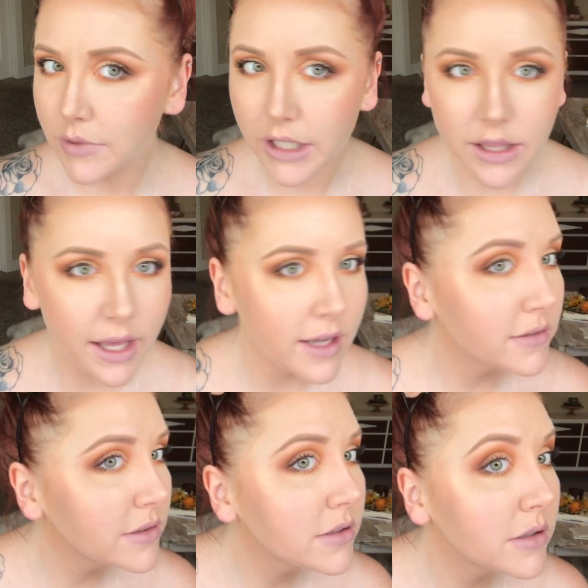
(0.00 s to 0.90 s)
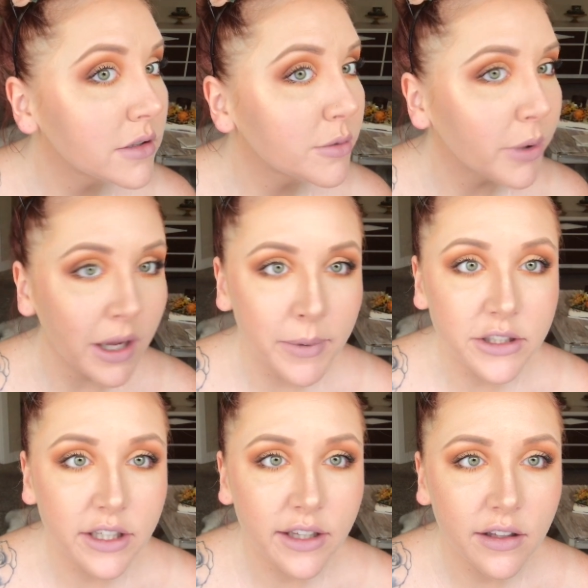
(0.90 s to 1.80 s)
And that's pretty
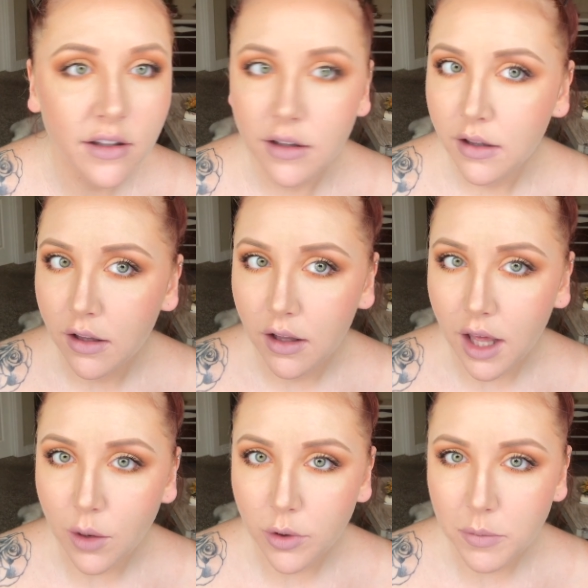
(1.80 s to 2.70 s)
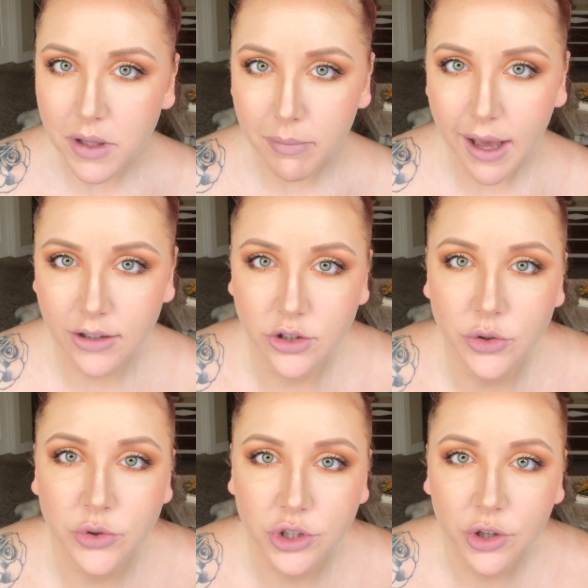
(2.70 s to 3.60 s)
much it. I will be back
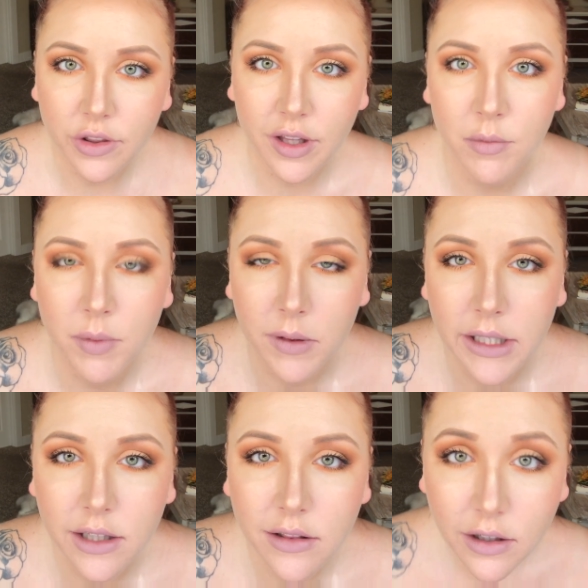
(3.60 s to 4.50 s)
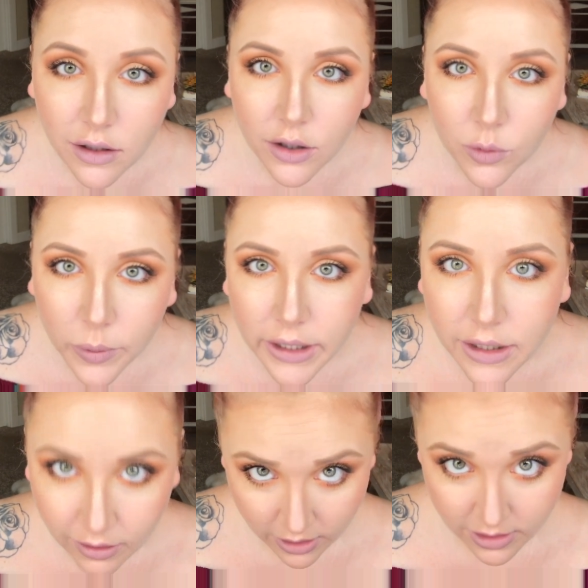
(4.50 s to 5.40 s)
to show you the completed look
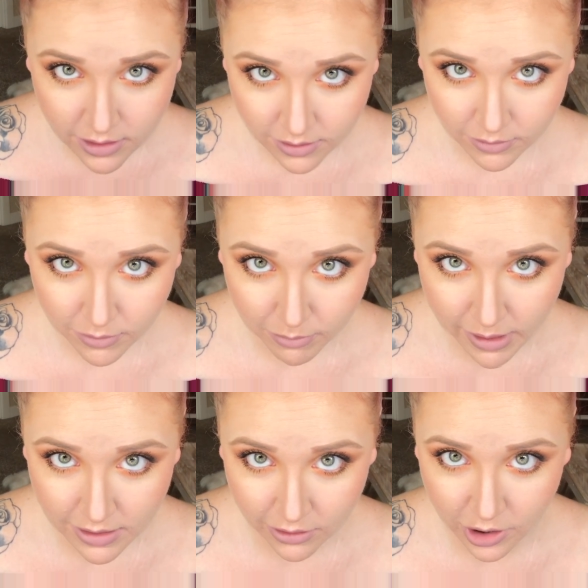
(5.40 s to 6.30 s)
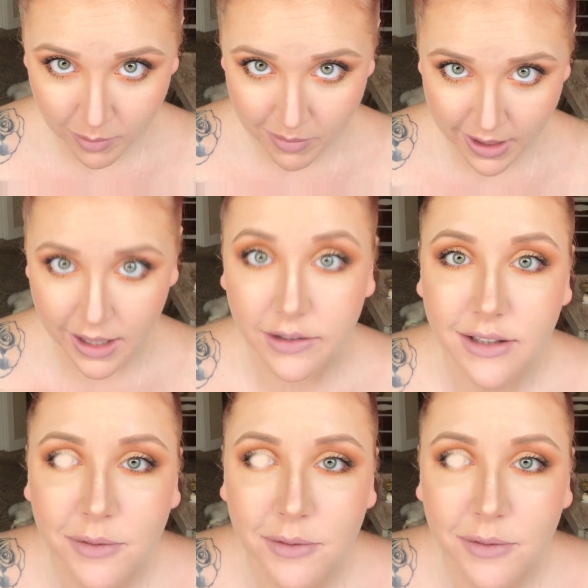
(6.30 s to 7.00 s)
when this mess on top of my head is